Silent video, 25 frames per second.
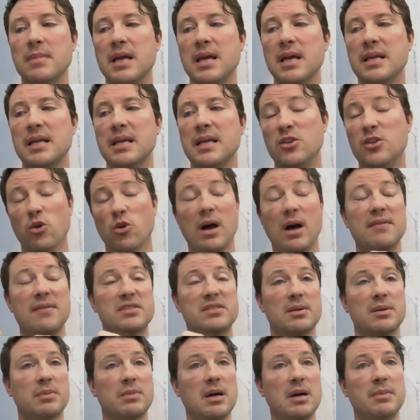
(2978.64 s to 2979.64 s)
You'll have
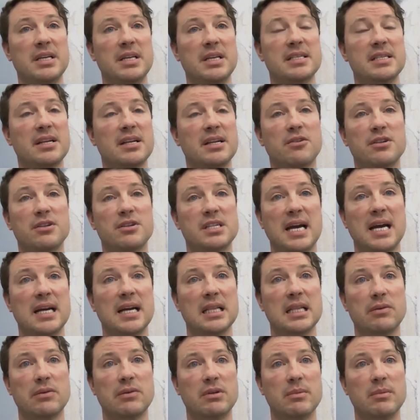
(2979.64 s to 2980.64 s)
some companies that are
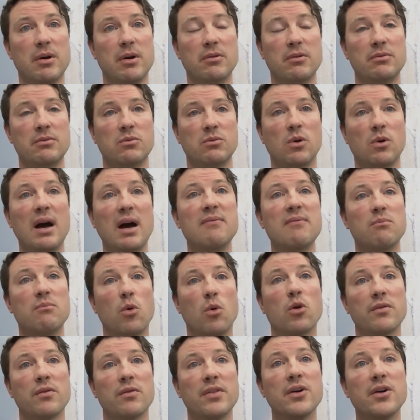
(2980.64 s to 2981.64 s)
entirely remote. We'll have
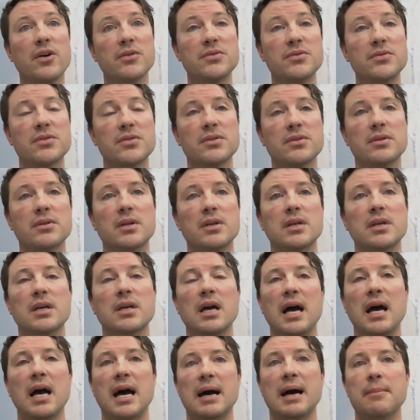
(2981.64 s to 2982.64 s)
more of those.
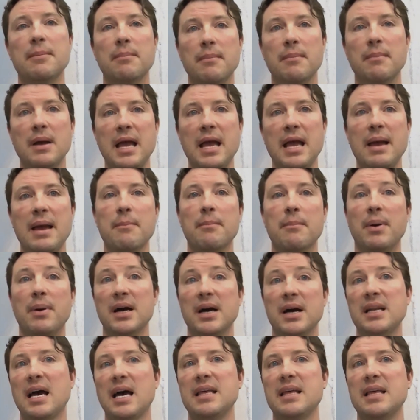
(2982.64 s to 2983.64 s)

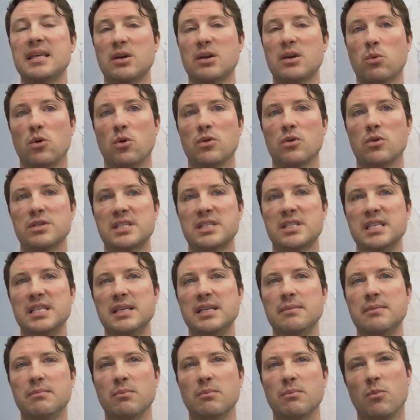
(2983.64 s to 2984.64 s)
But I think we'll
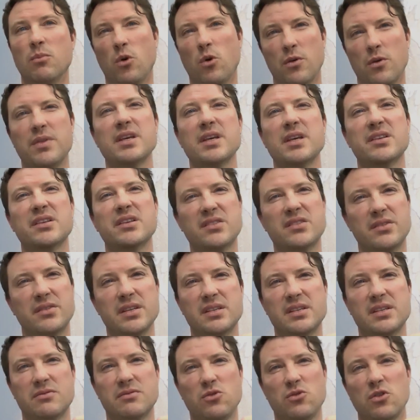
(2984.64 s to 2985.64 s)
see more of this
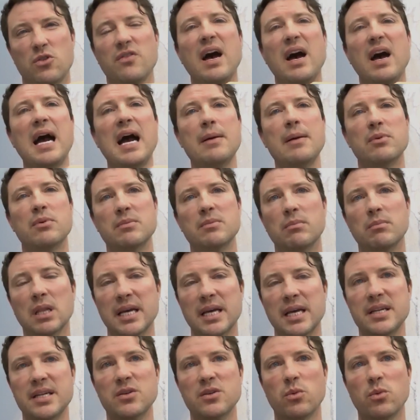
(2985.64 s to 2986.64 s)
sort of hybrid
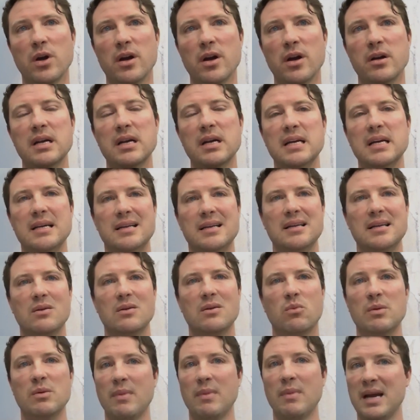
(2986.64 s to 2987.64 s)
blend where
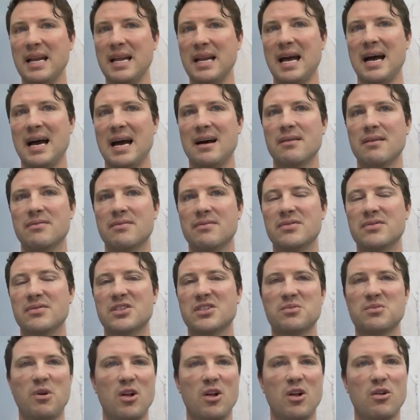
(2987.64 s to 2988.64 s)
we might have
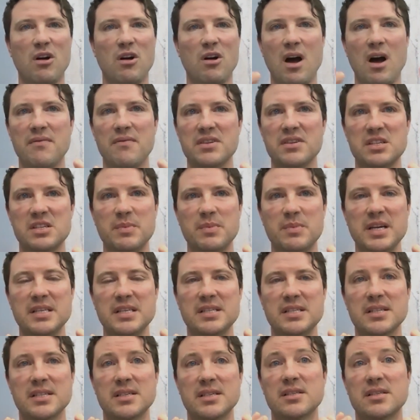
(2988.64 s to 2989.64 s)
smaller office
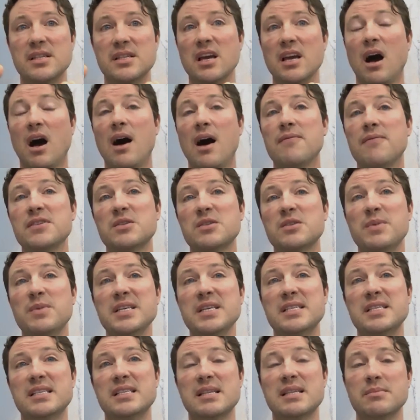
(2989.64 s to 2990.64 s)
spaces. The office
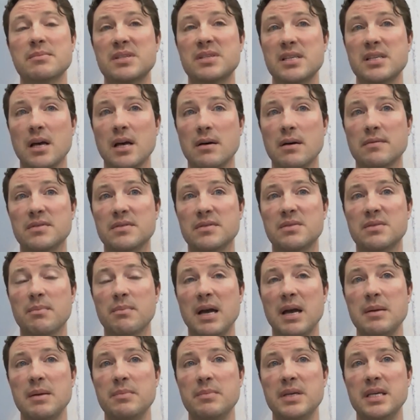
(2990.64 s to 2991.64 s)
spaces themselves
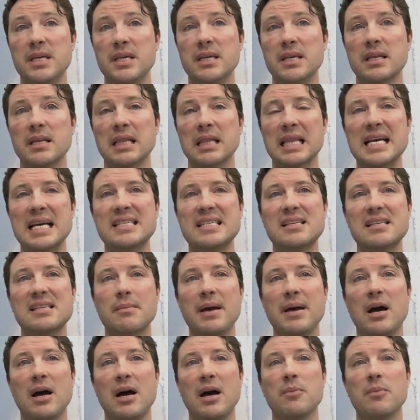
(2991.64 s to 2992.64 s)
might be less
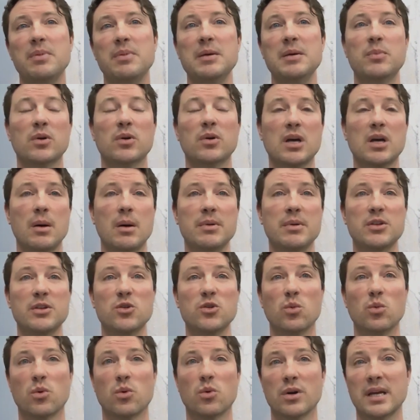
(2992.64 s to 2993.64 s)
about people coming
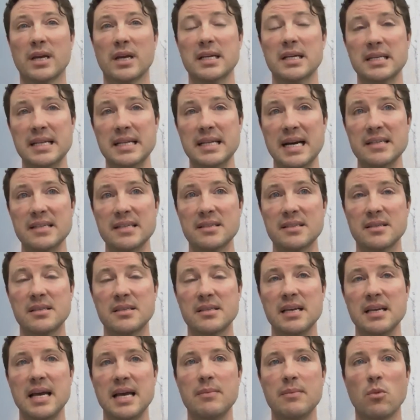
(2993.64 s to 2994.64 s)
to work at
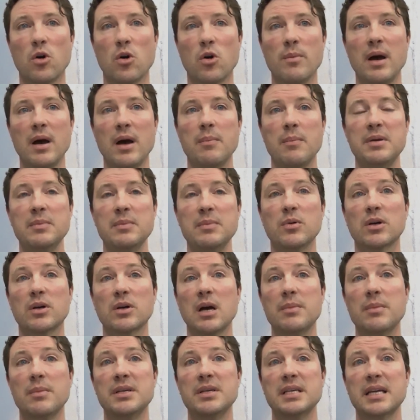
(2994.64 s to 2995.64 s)
desks and more about people
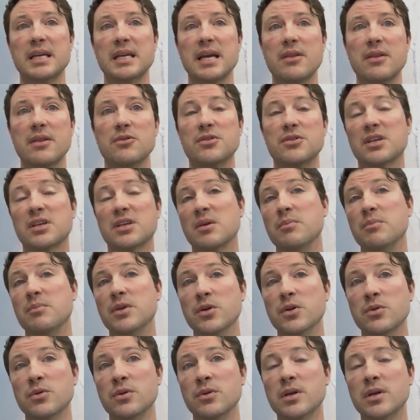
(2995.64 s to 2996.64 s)
coming together to
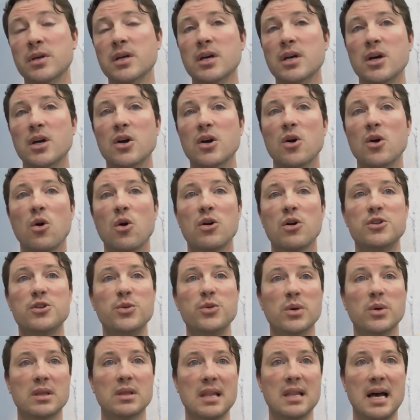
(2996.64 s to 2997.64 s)
commune or
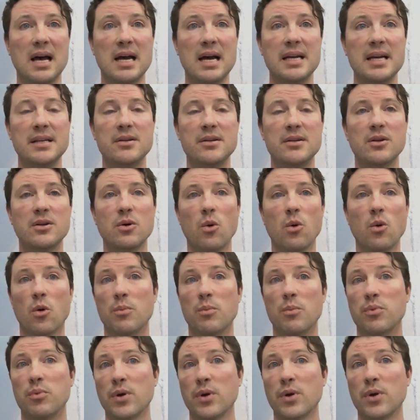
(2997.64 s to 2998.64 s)
to align or
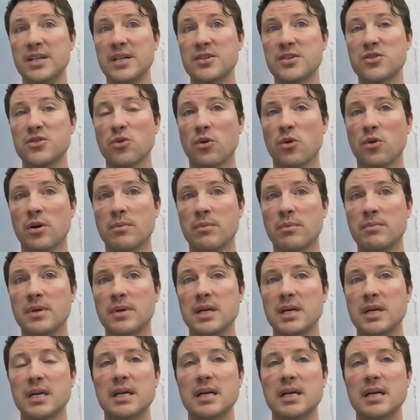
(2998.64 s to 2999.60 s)
brainstorm